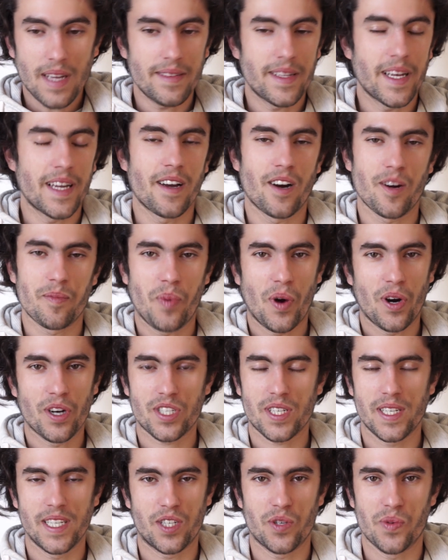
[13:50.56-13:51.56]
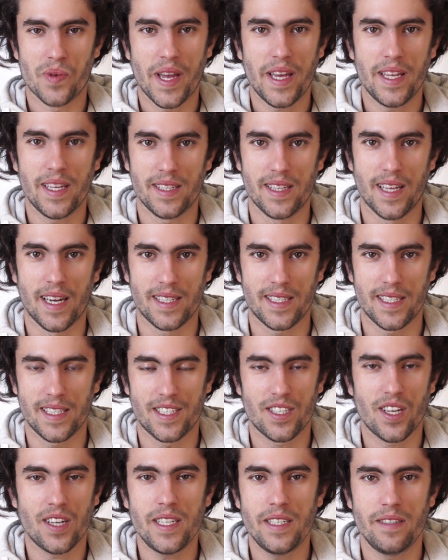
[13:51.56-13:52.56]
that are partially creating that.
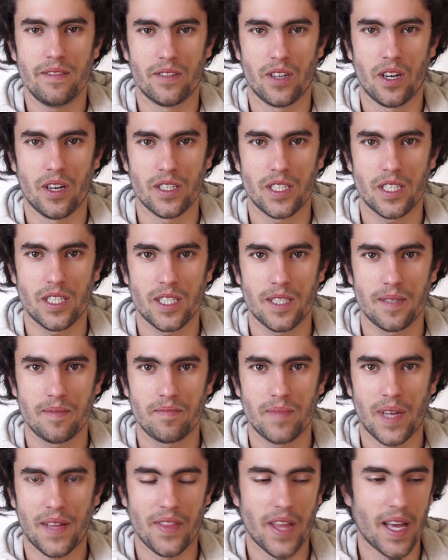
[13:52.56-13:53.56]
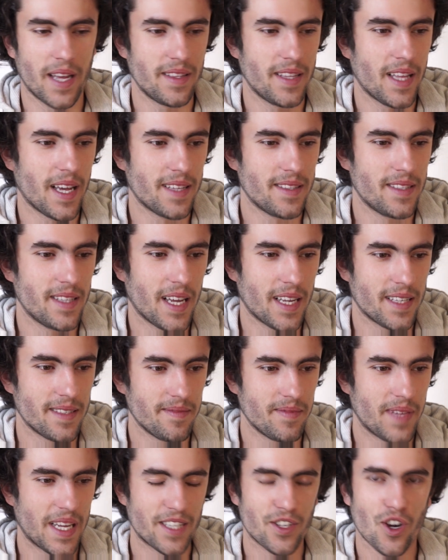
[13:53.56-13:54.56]
It's not even us. And then
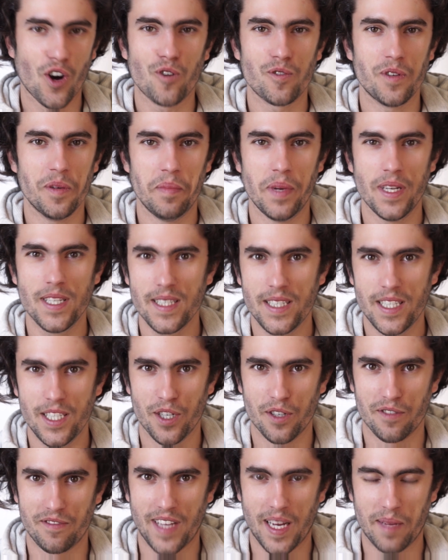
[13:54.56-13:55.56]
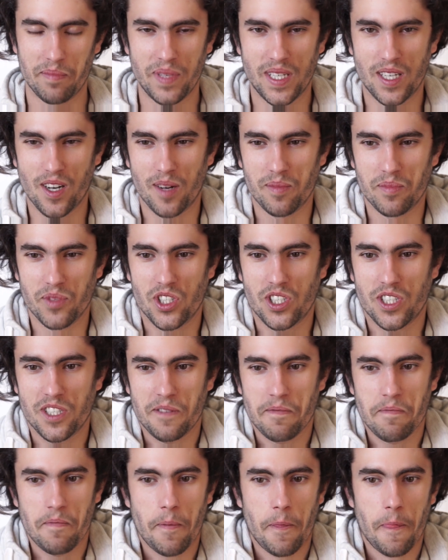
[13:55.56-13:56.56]
that ownability of that
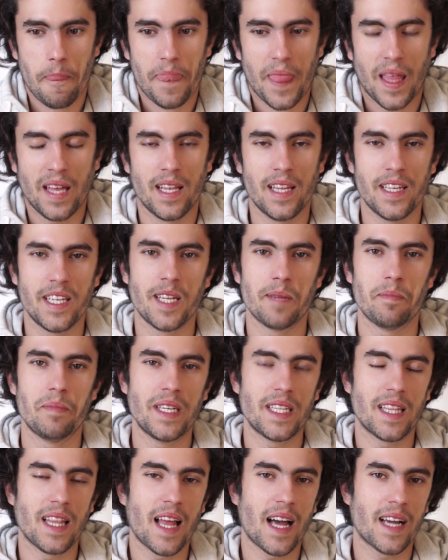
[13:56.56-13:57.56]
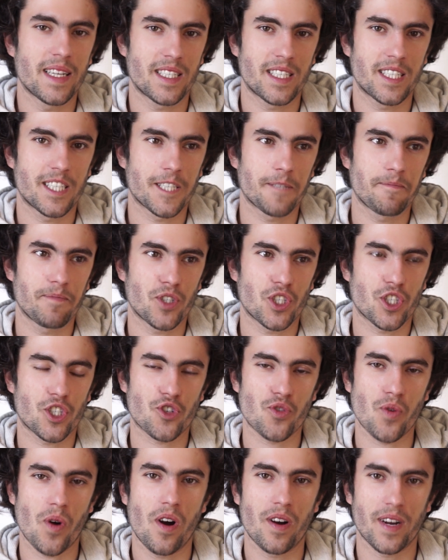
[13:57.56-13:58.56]
becomes a little bit less
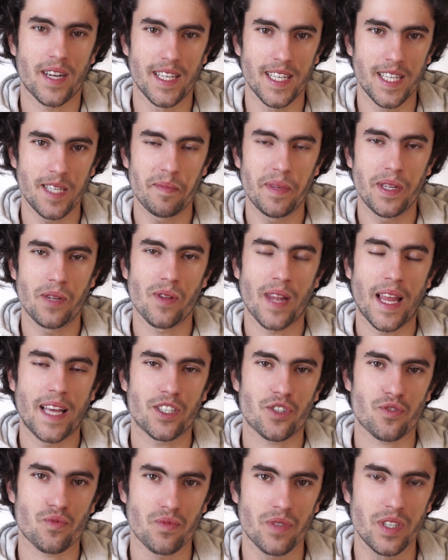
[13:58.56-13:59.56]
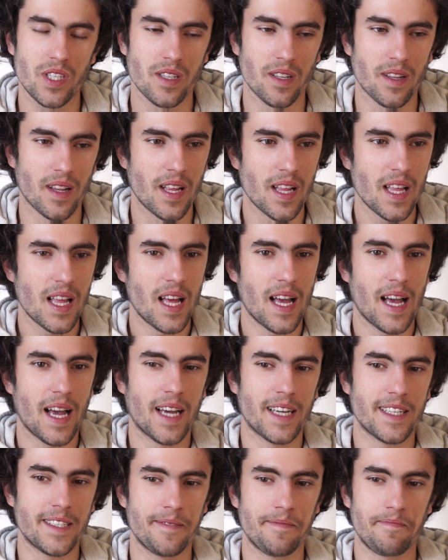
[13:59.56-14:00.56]
strong, a little bit less real,
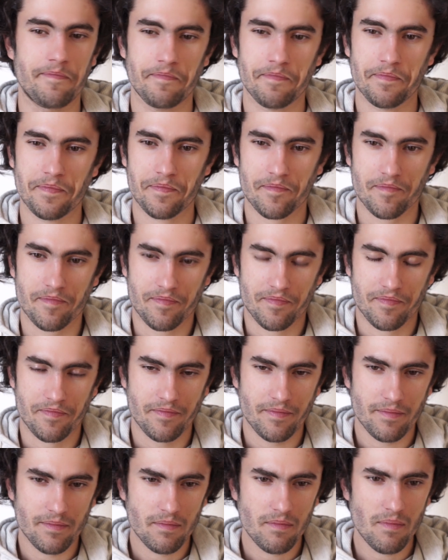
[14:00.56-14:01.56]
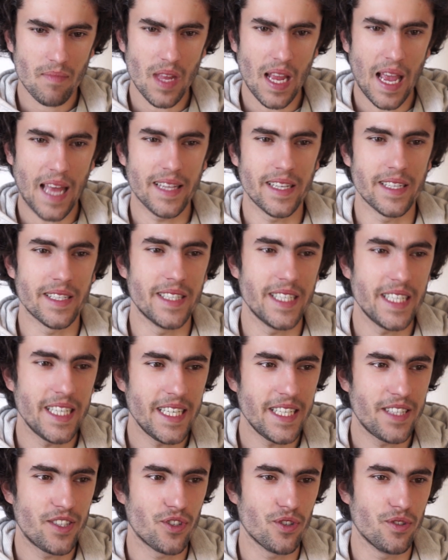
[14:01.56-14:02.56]
and the
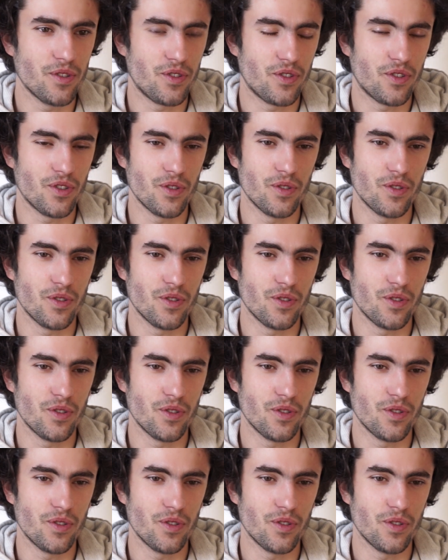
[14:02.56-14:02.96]
need to